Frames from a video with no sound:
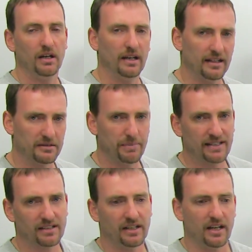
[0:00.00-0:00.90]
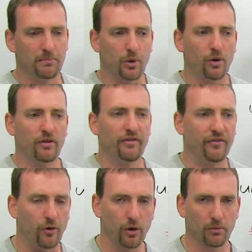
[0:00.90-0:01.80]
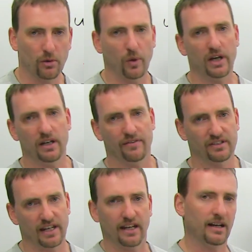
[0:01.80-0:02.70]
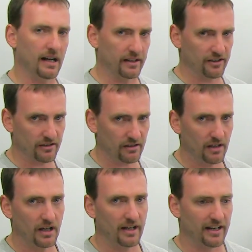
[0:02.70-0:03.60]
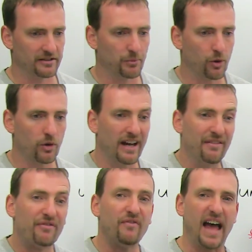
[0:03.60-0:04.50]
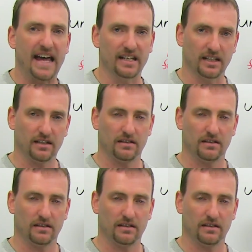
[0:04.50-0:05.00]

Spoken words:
It's basically a more formal way of saying under. It is more emphatic.